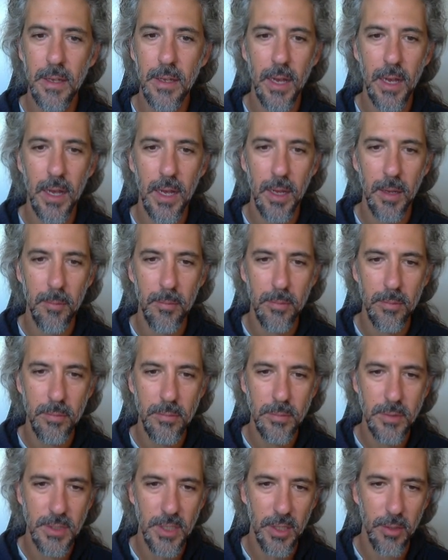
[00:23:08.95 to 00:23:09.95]

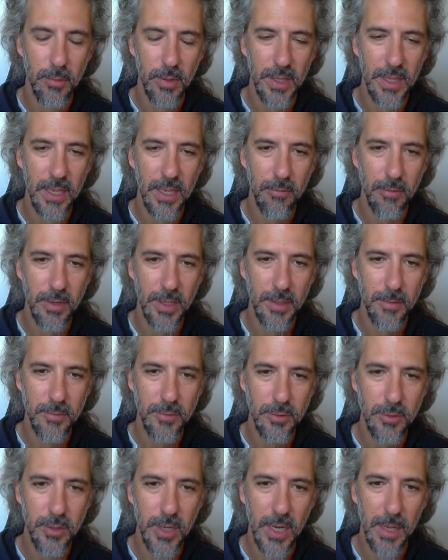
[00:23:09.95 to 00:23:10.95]
So the one that we
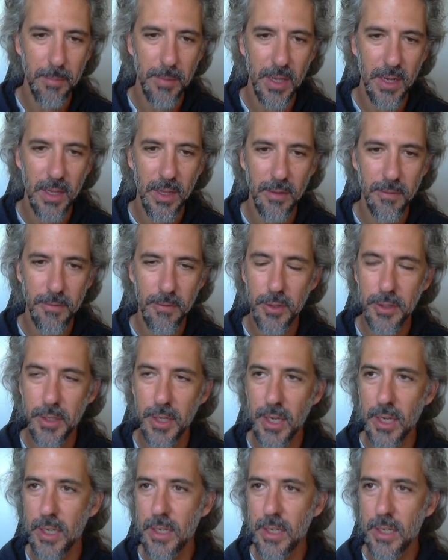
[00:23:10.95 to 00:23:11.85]
grabbed out of the folder.